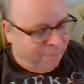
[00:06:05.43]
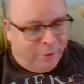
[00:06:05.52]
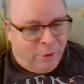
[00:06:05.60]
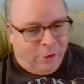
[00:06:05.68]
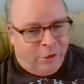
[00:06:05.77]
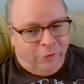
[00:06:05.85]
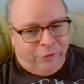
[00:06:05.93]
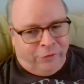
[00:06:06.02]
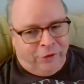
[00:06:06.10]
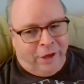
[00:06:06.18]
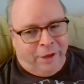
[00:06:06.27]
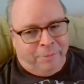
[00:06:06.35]
Bolo's
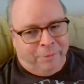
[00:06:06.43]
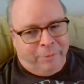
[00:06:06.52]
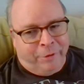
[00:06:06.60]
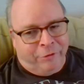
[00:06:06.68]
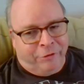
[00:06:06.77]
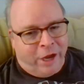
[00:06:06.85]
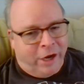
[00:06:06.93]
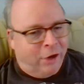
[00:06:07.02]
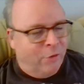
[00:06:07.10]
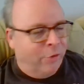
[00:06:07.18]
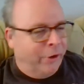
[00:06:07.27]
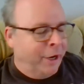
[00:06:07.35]
pretty much got it
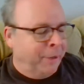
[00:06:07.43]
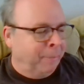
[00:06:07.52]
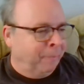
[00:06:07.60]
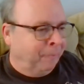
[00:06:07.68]
going on.